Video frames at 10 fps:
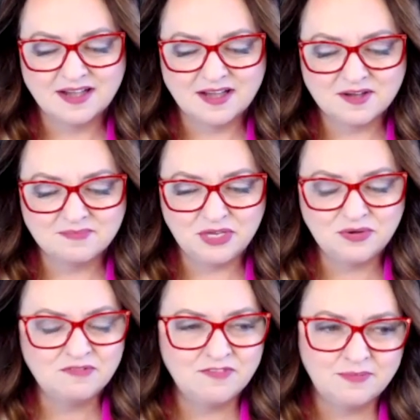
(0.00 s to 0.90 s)
Um, you
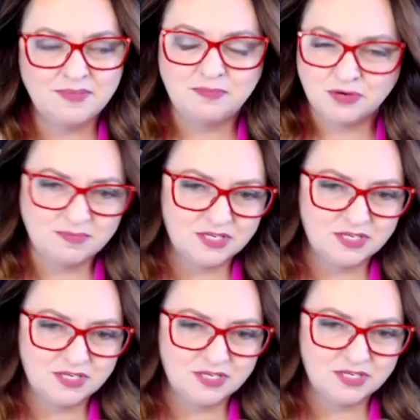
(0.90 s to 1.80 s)
can find me pretty much
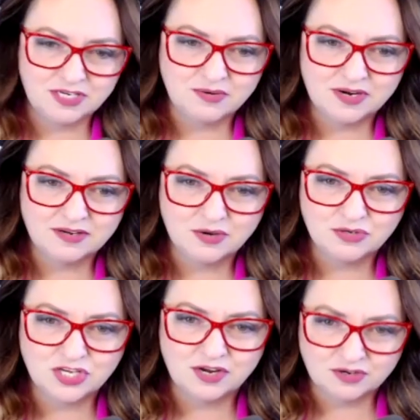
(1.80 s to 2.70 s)
anywhere, Coach
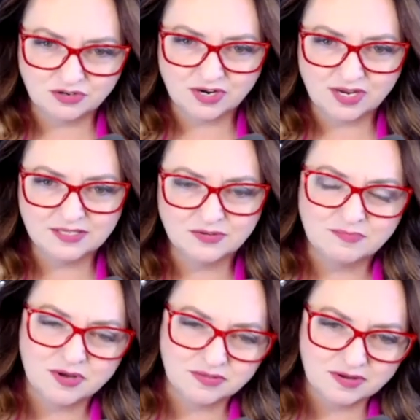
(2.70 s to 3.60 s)
Karen Gray. So I'm
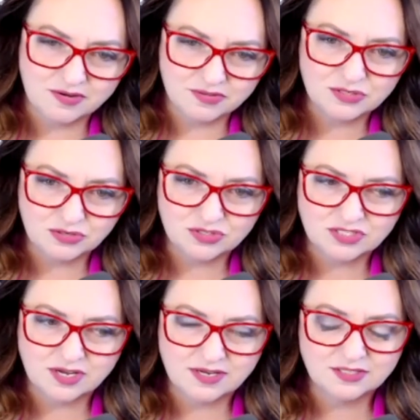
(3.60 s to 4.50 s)
on the, all the social
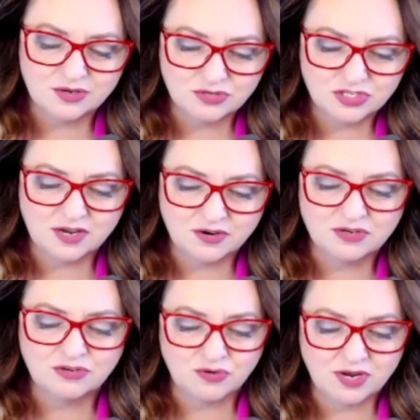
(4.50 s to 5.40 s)
sites, Coach Karen
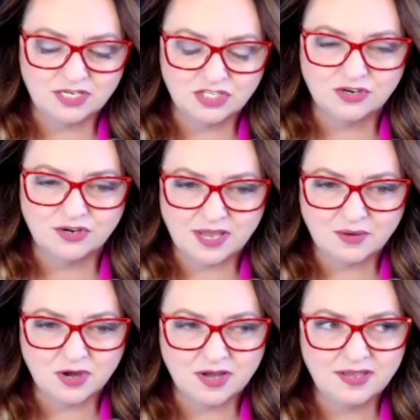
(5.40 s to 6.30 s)
Gray, G R A
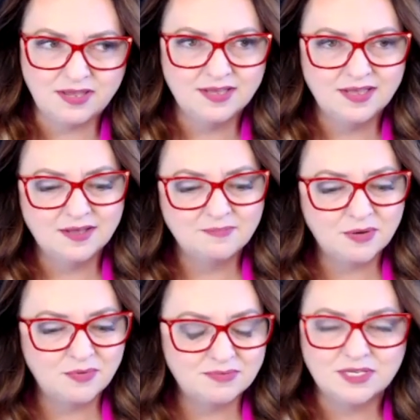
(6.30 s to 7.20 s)
Y. My
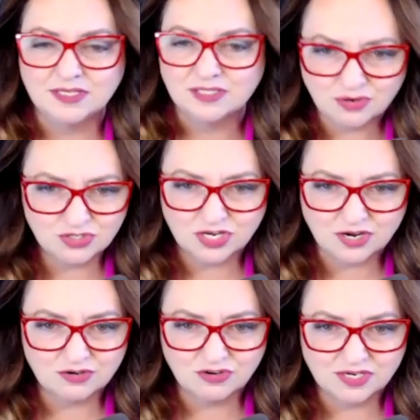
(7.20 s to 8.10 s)
website's Coach
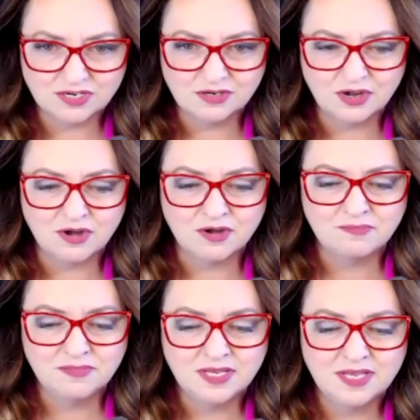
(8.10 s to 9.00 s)
Karen Gray dot com.